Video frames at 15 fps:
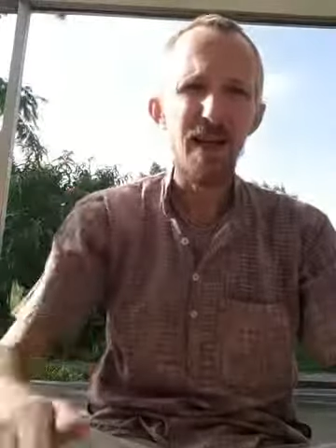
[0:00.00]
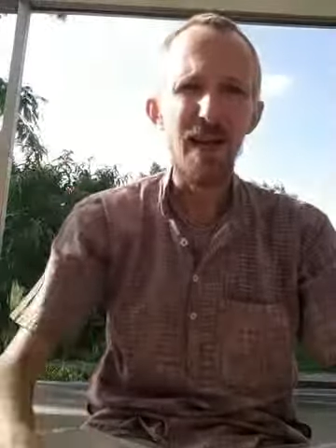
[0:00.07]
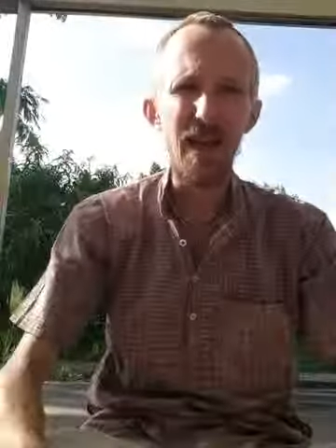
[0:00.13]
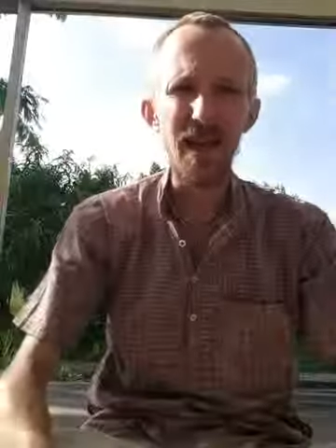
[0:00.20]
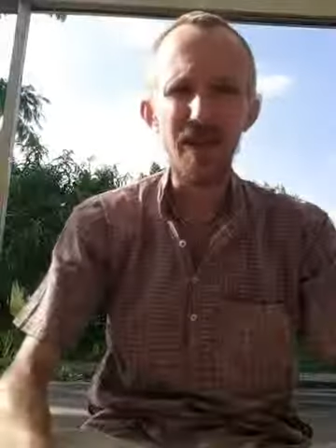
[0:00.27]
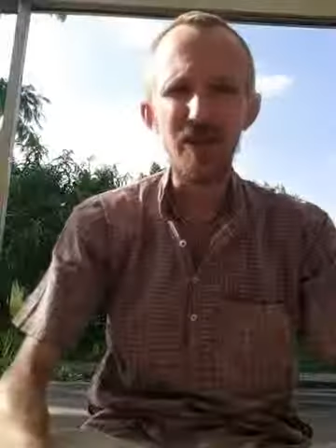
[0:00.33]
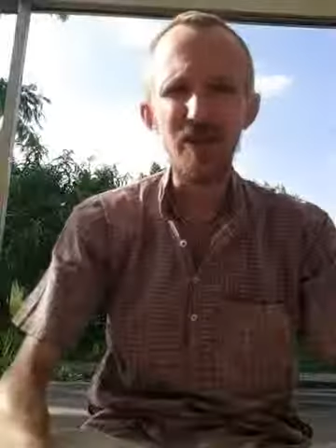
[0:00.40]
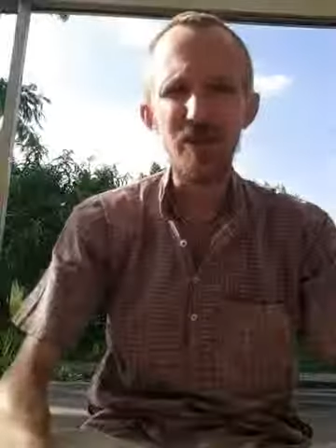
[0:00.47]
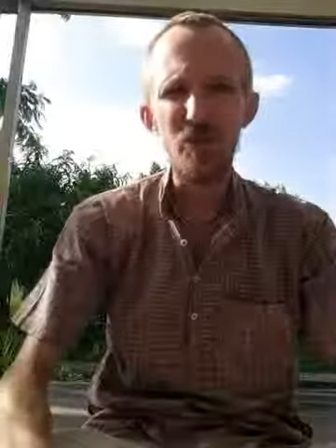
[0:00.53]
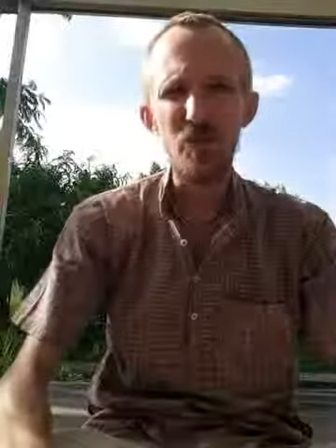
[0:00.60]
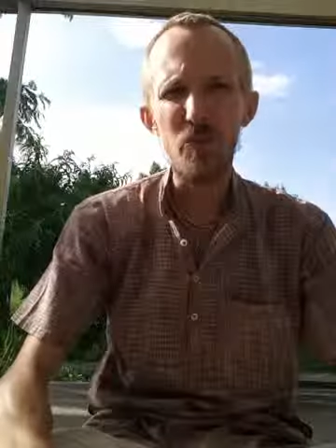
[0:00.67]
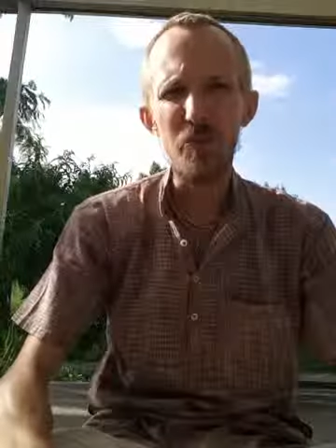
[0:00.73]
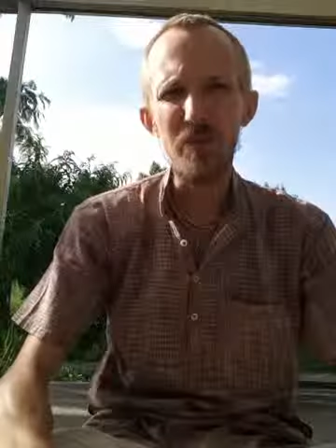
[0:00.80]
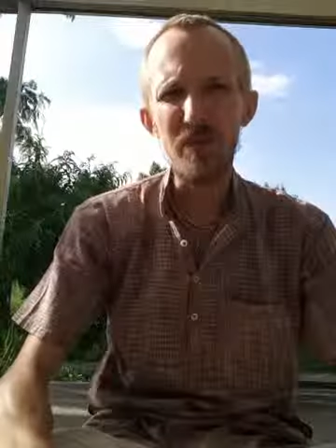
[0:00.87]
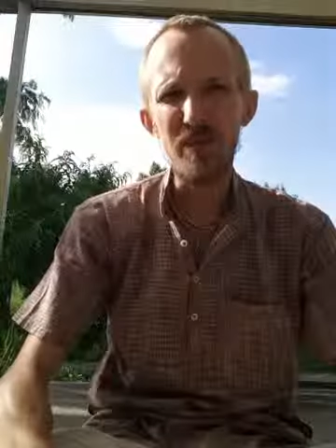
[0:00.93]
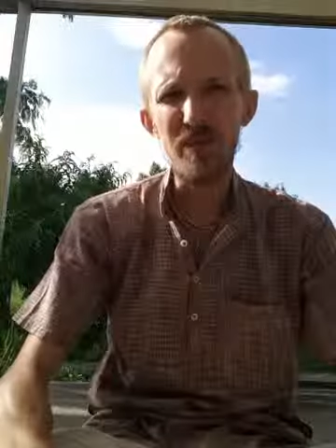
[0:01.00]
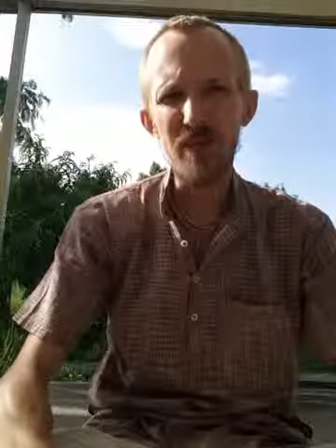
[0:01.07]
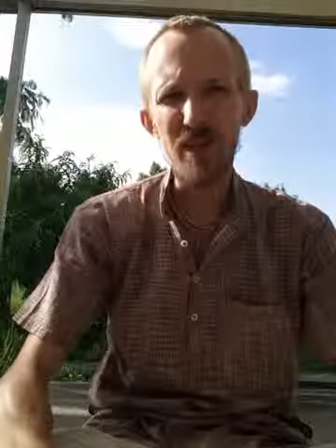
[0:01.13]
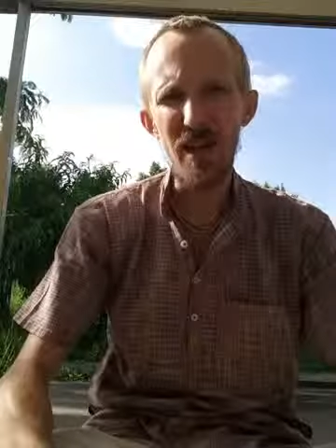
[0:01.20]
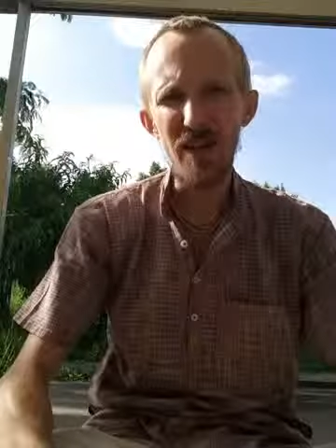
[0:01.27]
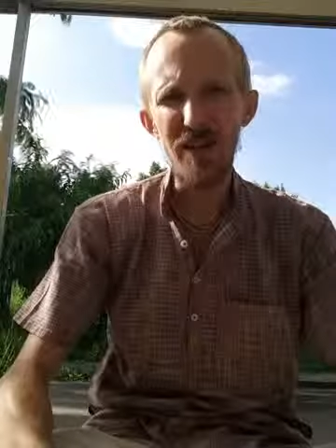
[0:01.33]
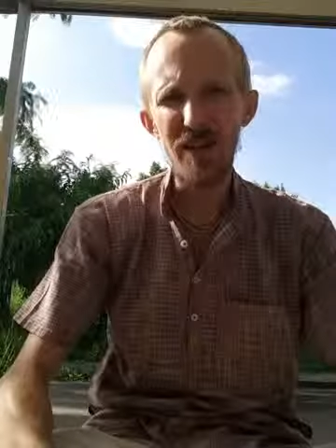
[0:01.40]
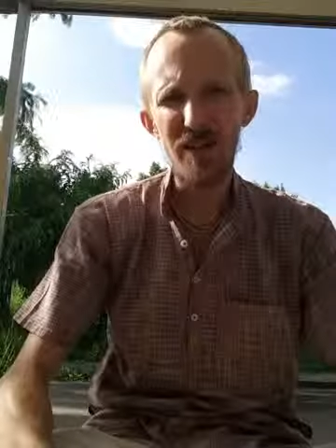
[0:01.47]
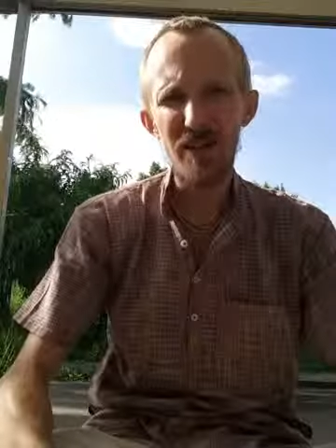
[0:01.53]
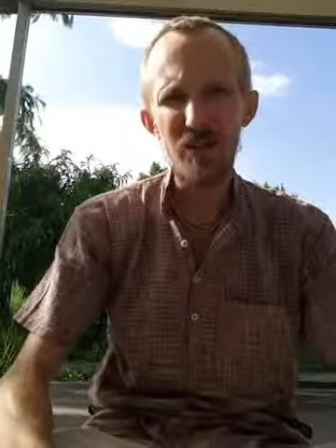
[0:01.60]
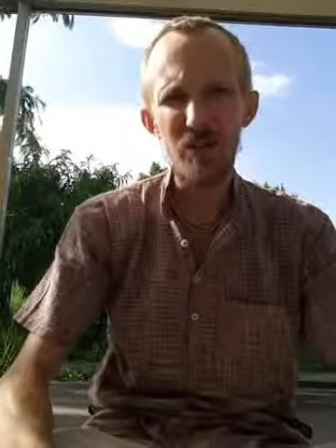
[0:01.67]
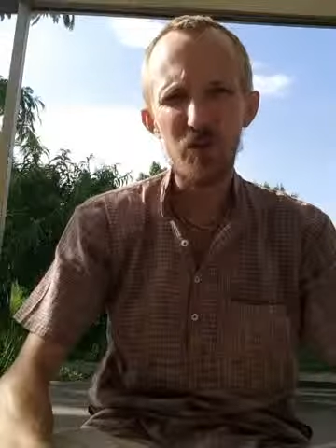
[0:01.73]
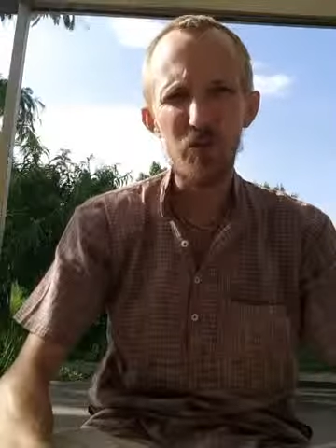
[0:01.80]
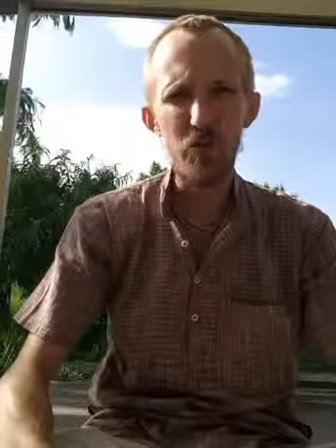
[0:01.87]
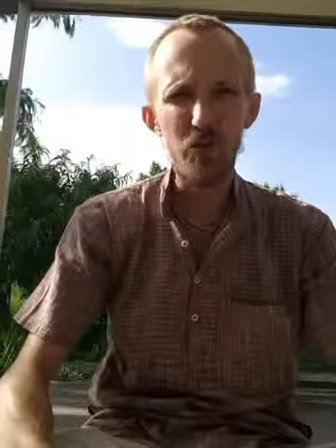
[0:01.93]
and repeat that
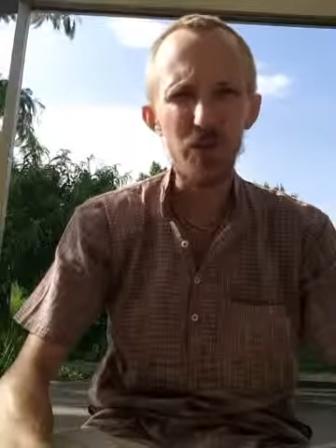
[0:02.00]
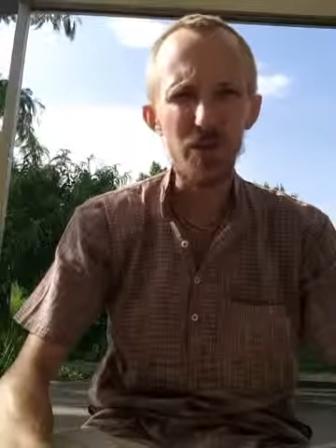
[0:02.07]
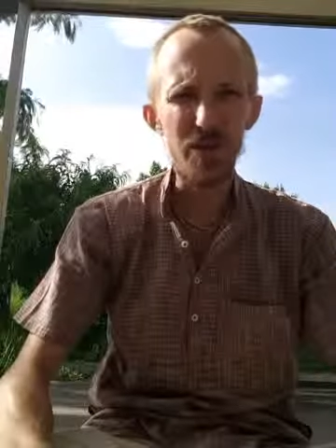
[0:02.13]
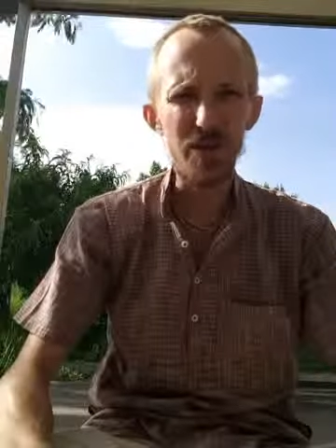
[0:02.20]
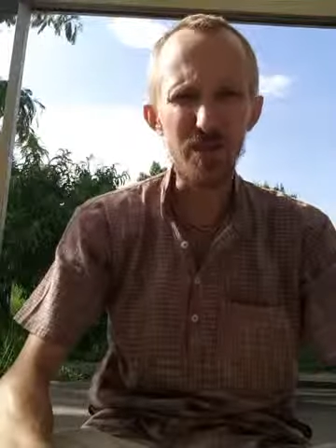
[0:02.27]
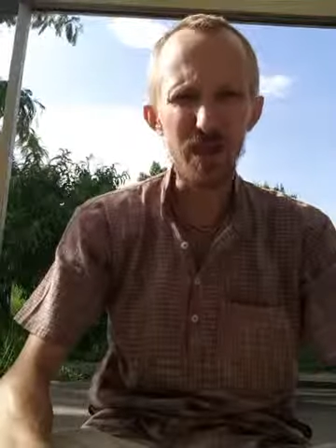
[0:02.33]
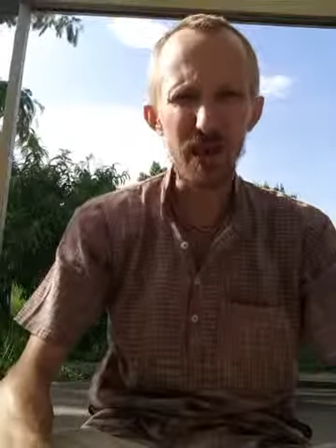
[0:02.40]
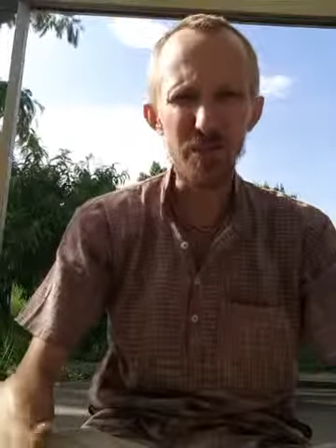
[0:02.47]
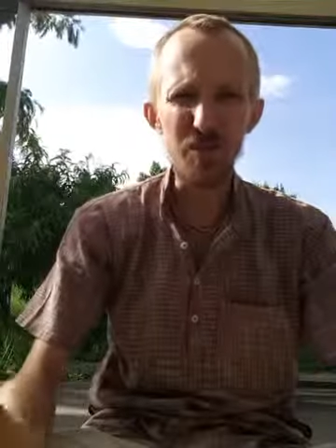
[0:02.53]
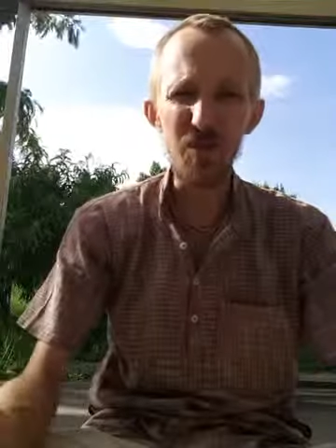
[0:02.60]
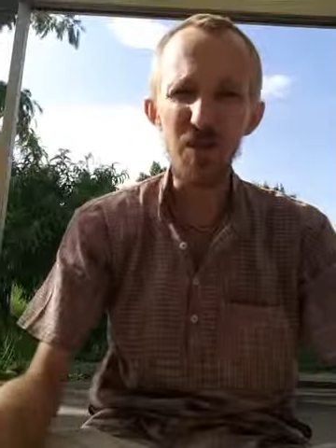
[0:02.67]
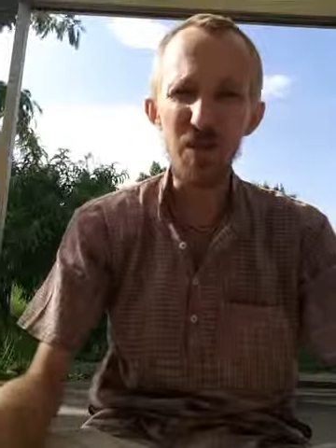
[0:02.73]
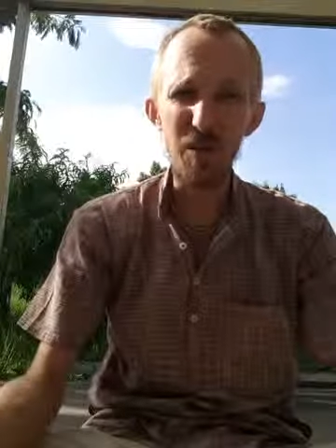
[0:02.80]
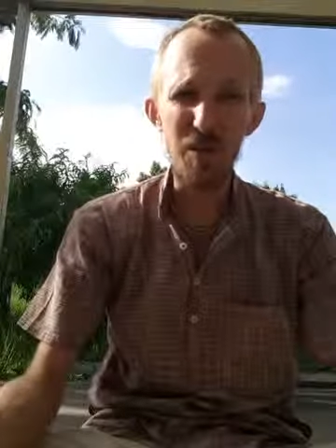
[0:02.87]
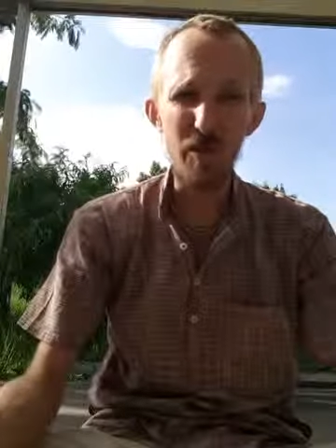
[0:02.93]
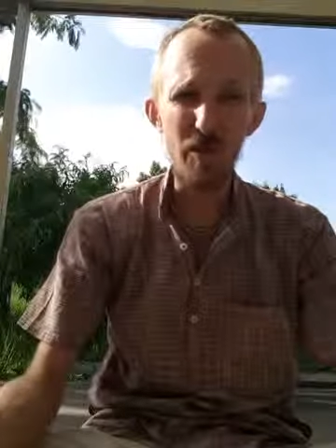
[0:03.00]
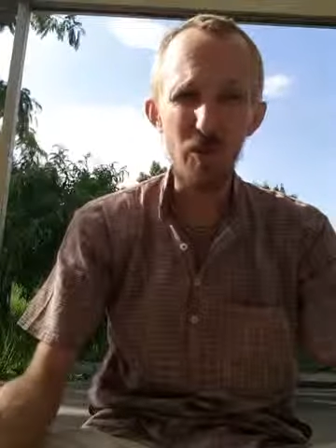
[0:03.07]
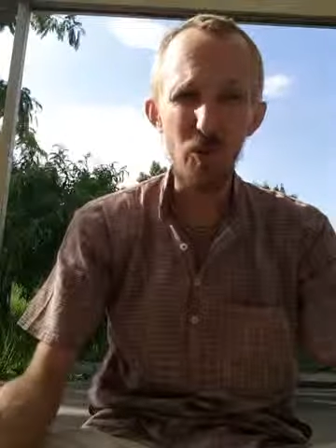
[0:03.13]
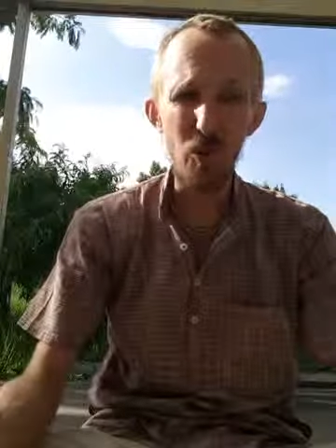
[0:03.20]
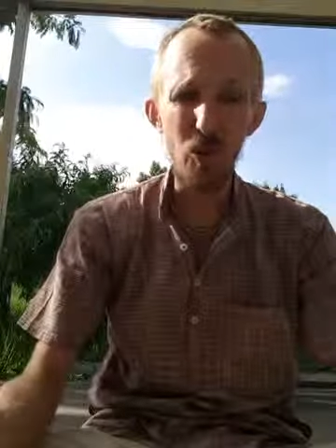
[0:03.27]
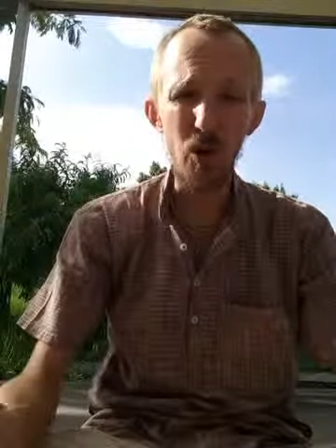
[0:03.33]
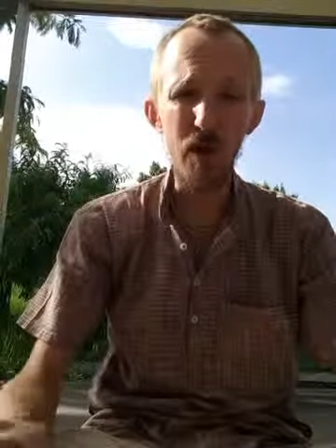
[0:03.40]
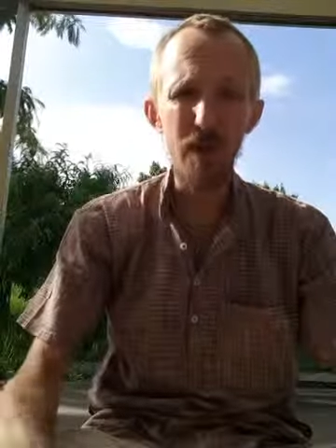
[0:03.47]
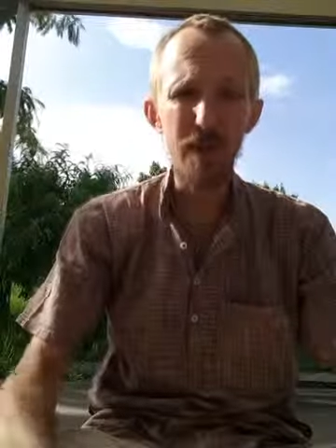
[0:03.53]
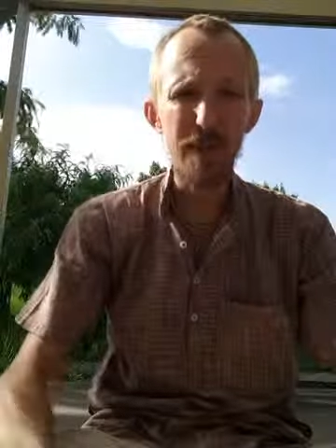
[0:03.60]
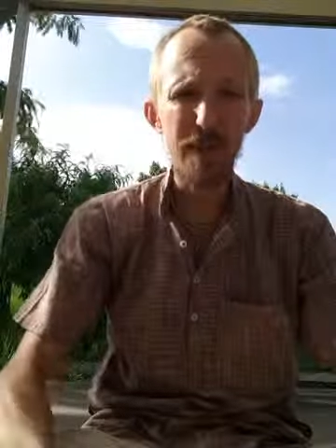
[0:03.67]
2-3 times, maybe 4.